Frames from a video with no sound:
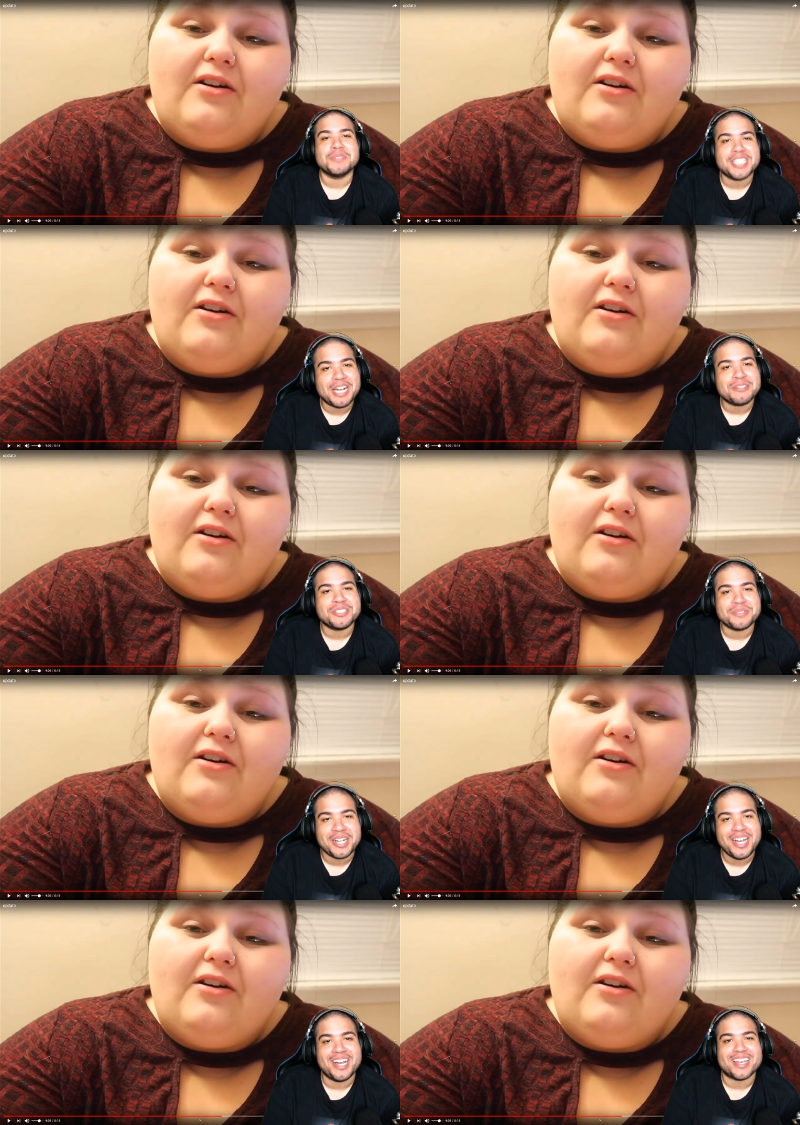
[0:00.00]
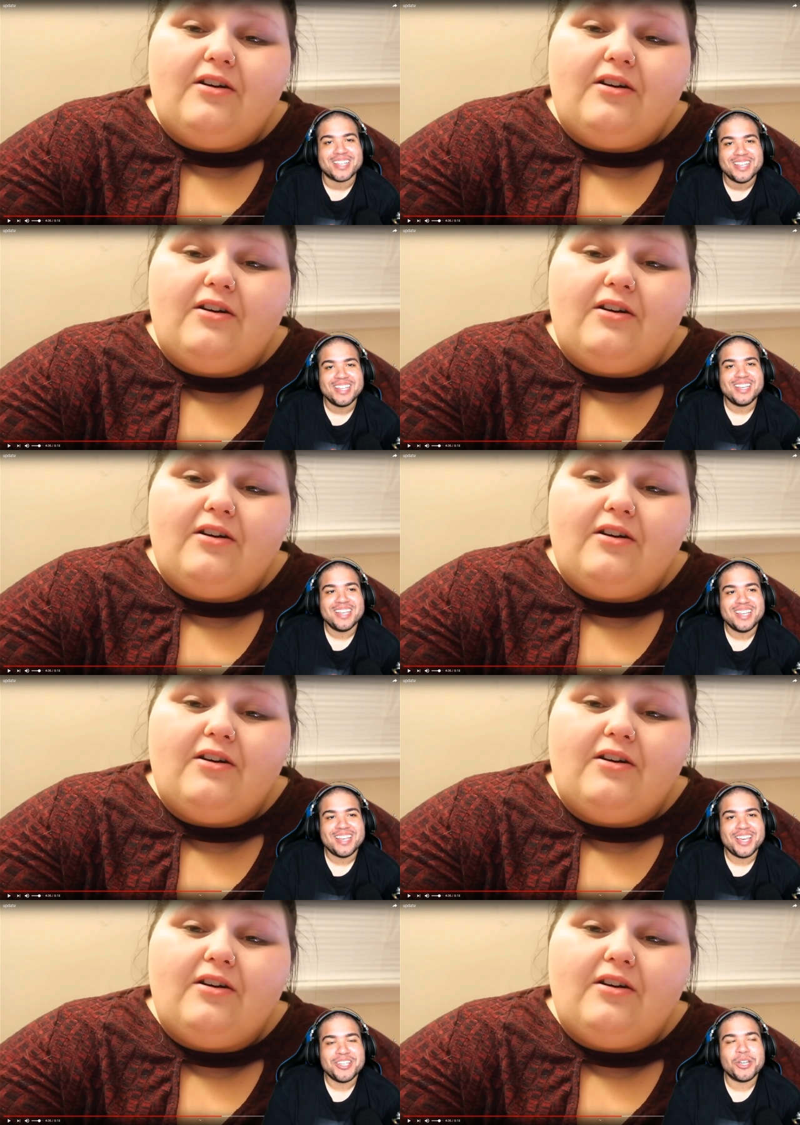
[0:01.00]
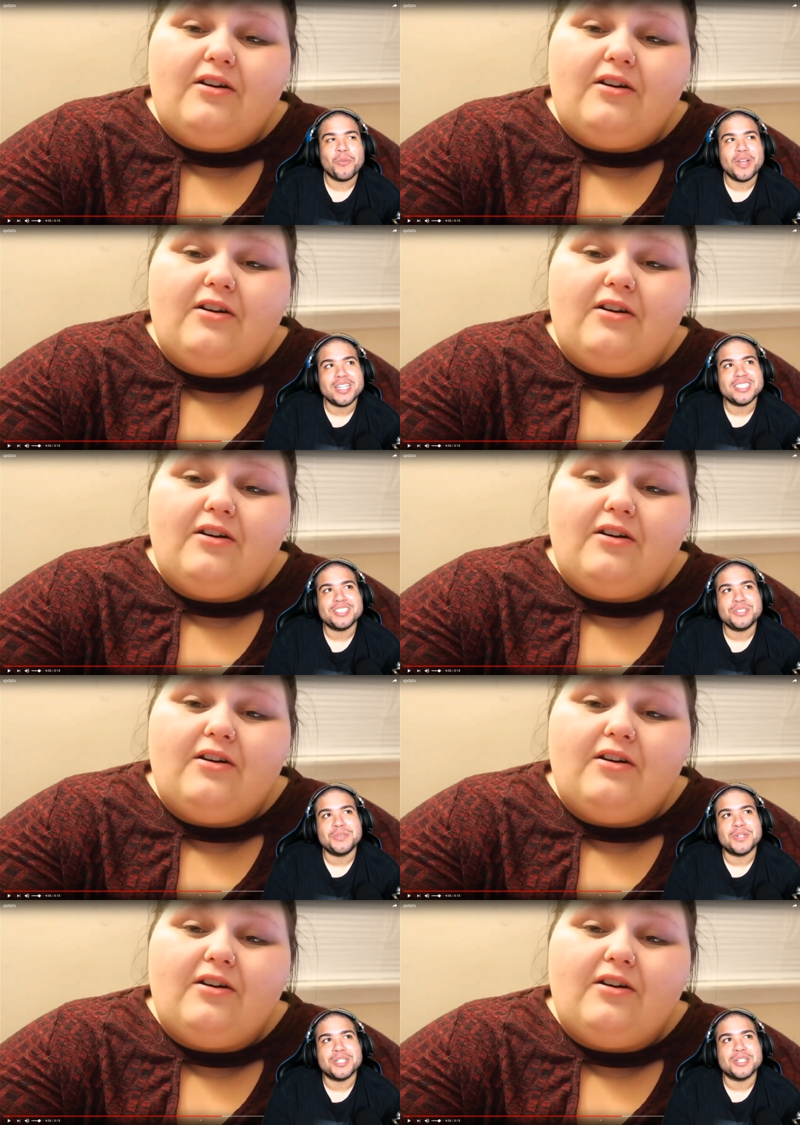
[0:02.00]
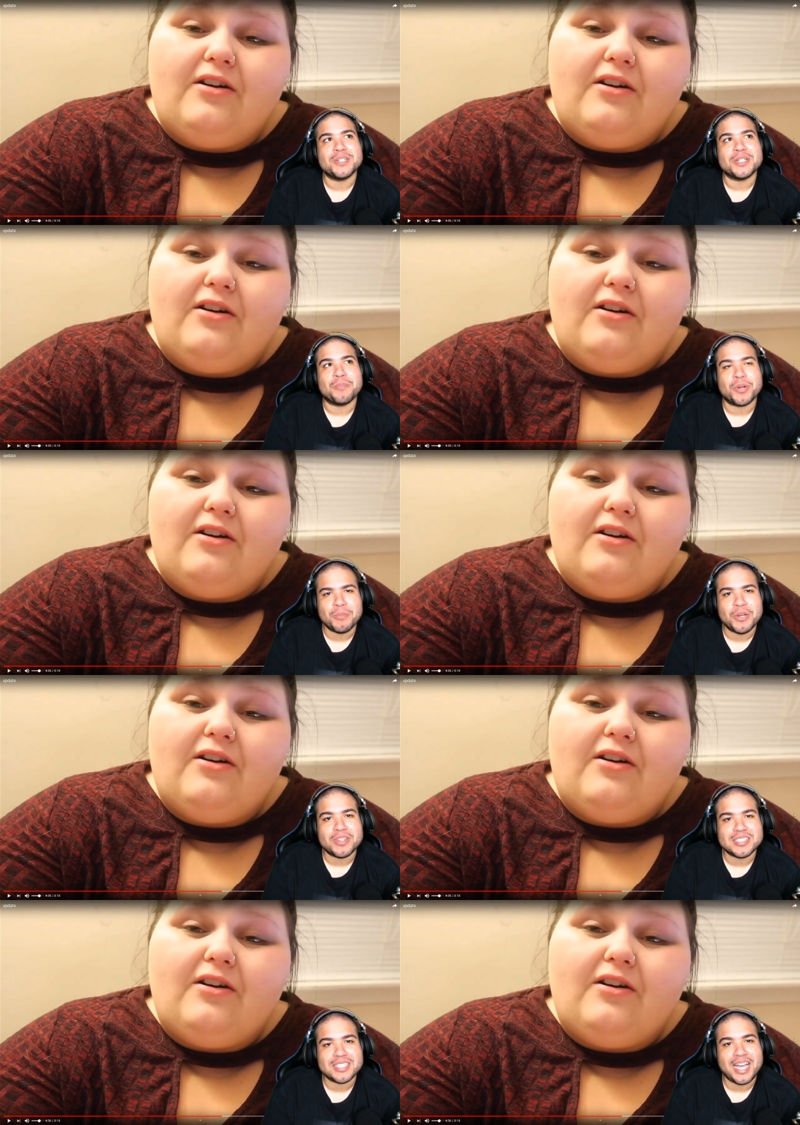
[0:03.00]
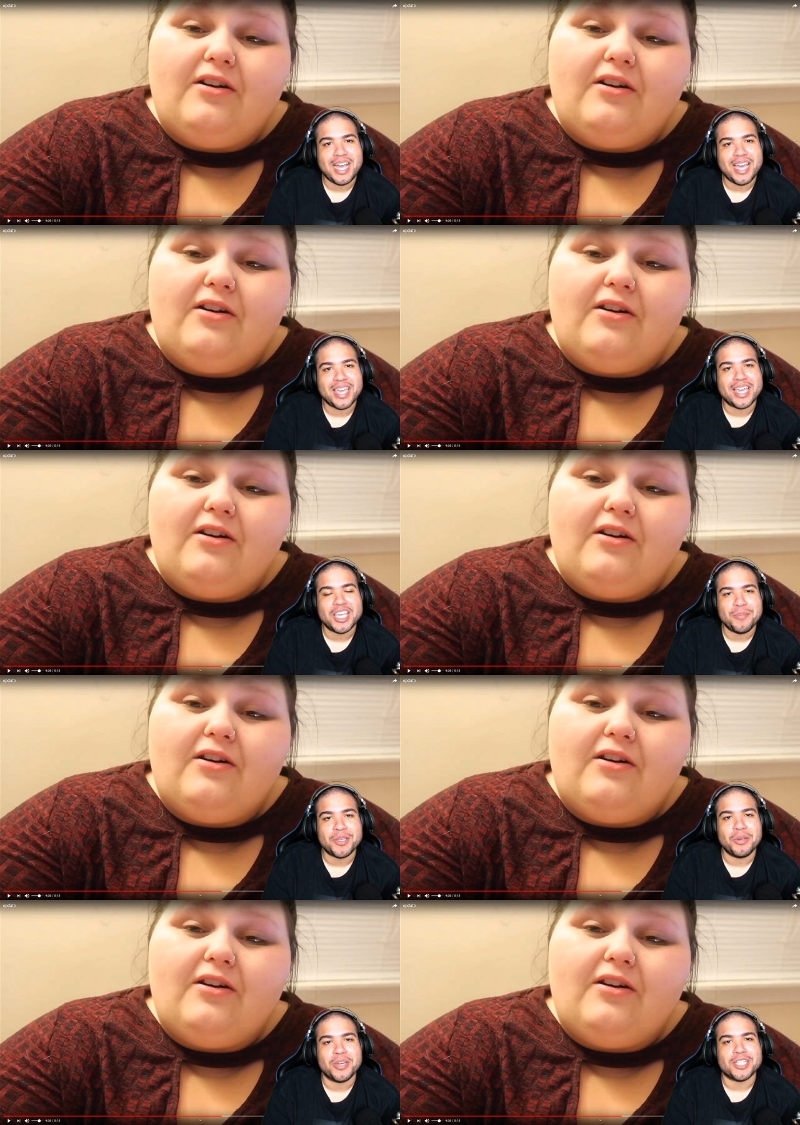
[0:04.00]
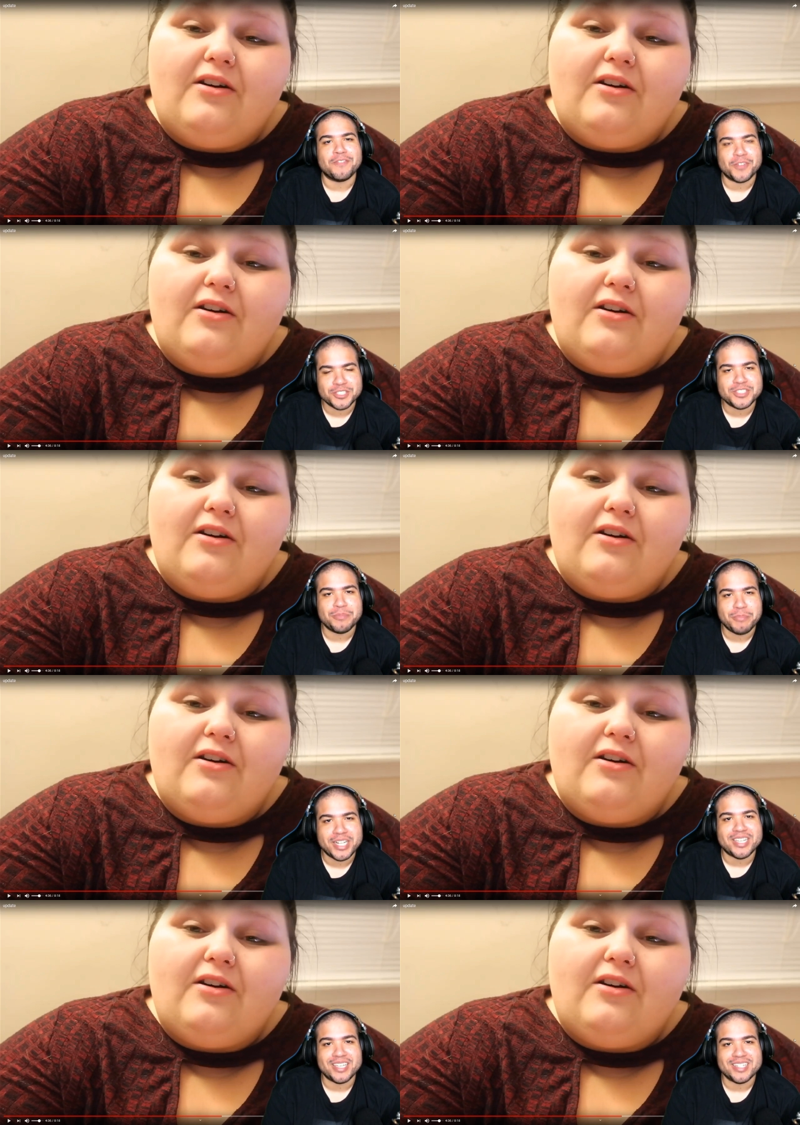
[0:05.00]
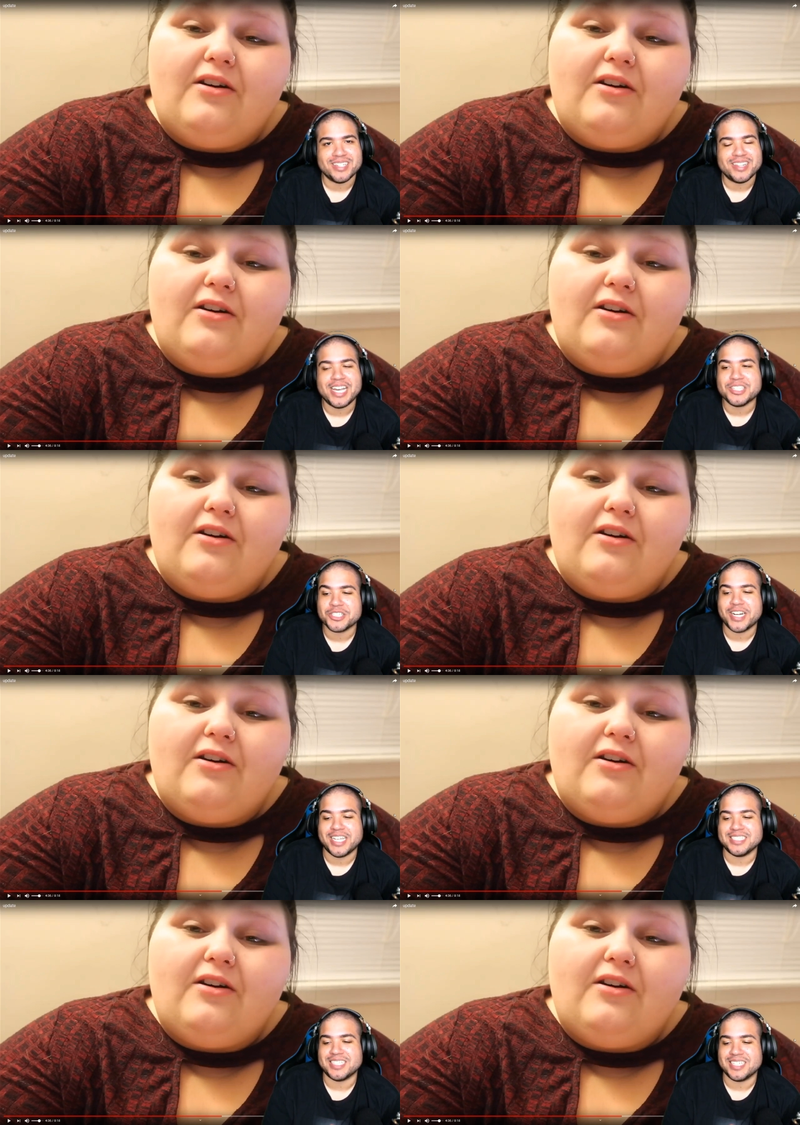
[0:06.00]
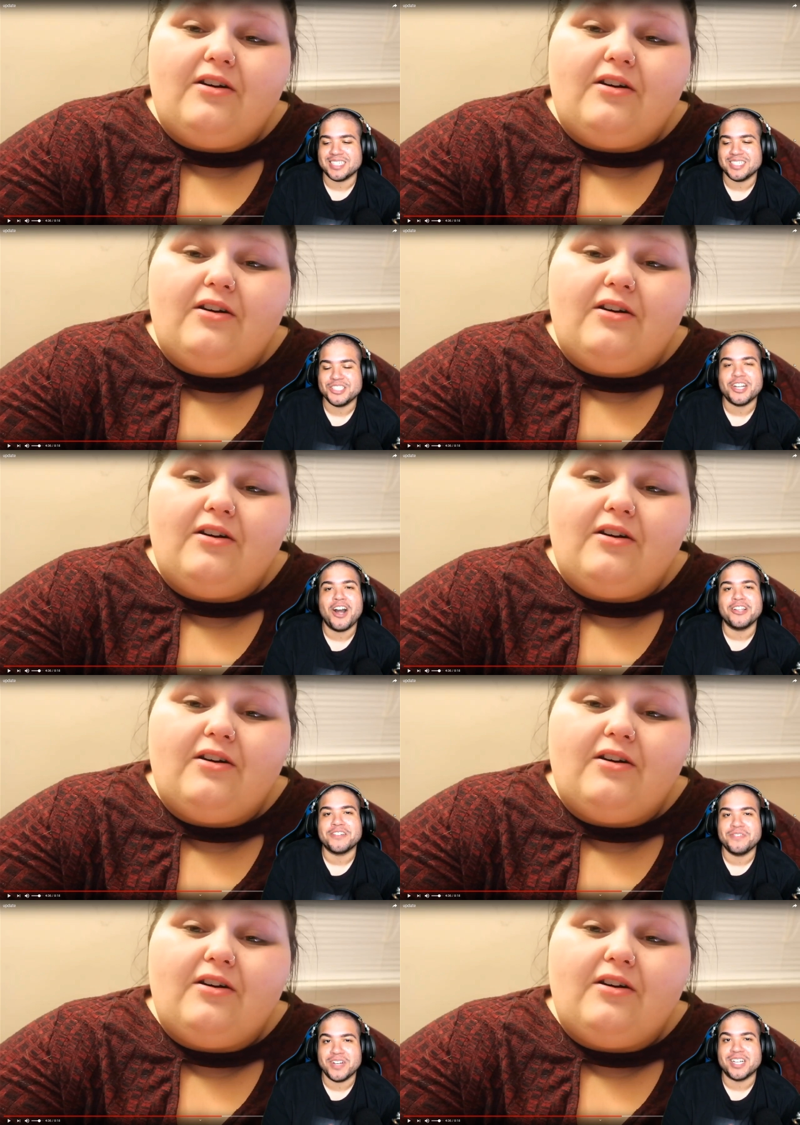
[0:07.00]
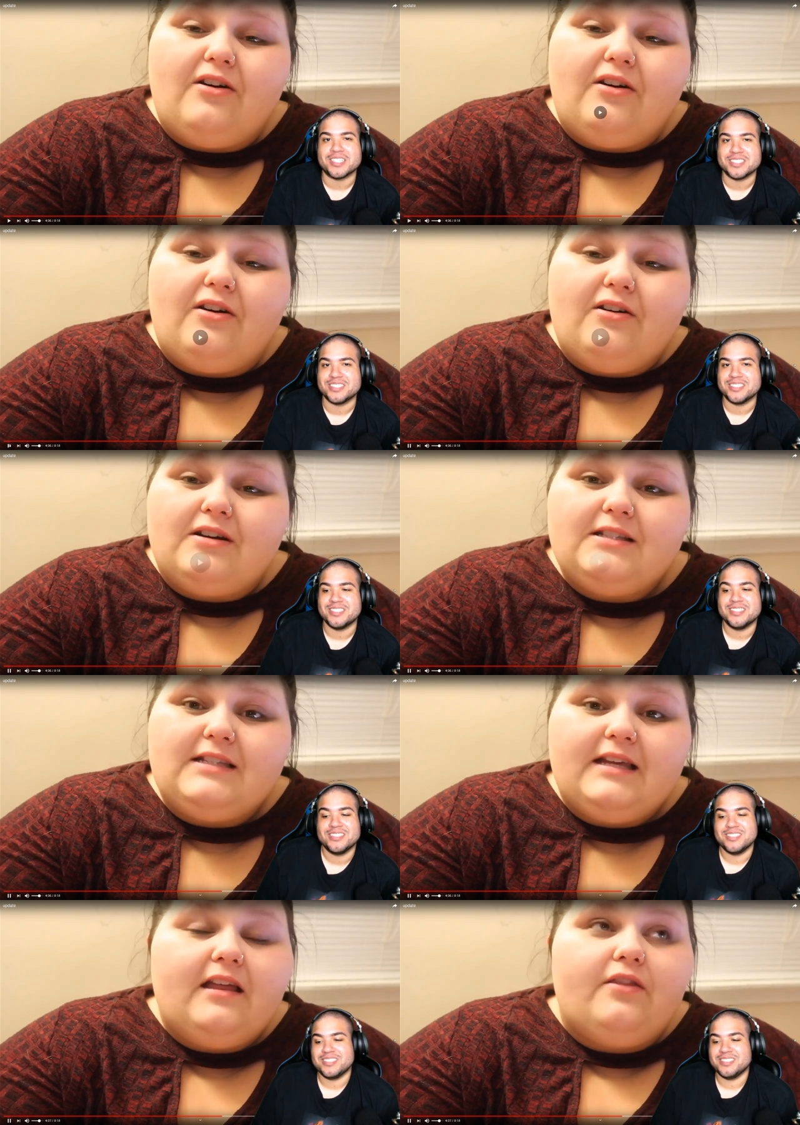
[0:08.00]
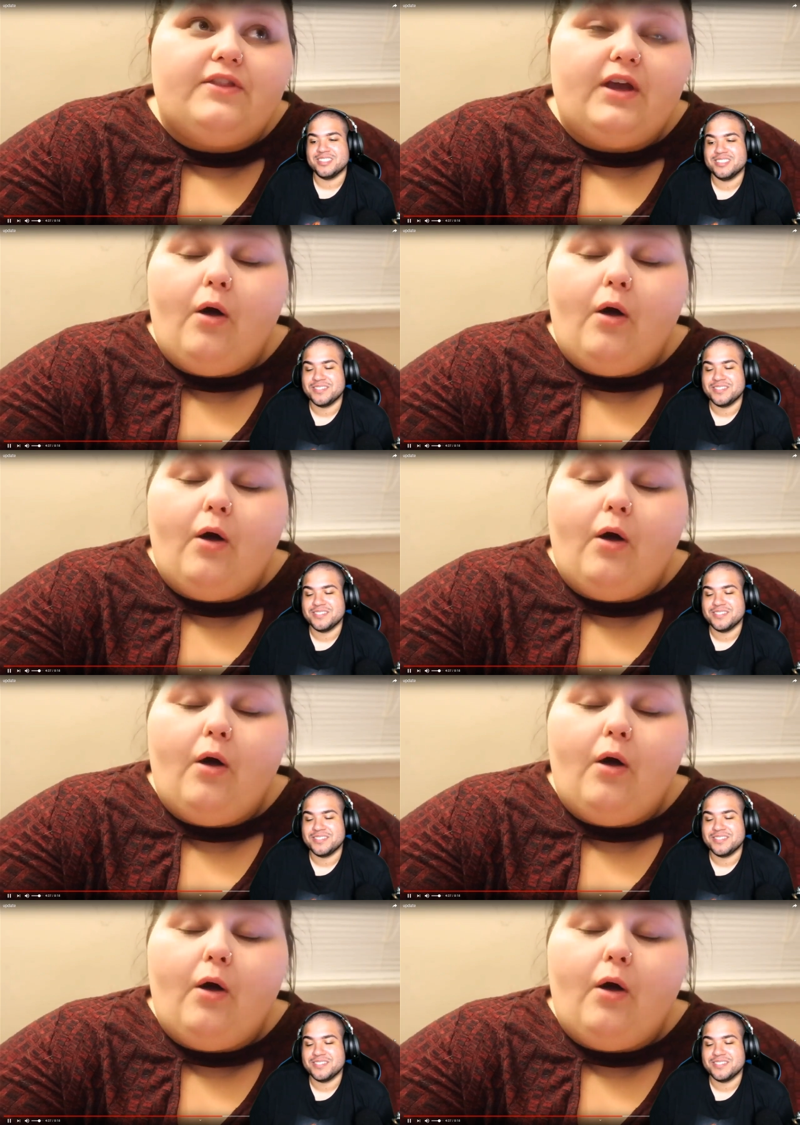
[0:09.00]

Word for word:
Speaker 1: down to, huh? You're willing to promote this lie and keep it going for some money. That's crazy. Y'all are fucked.
Speaker 2: Honestly, the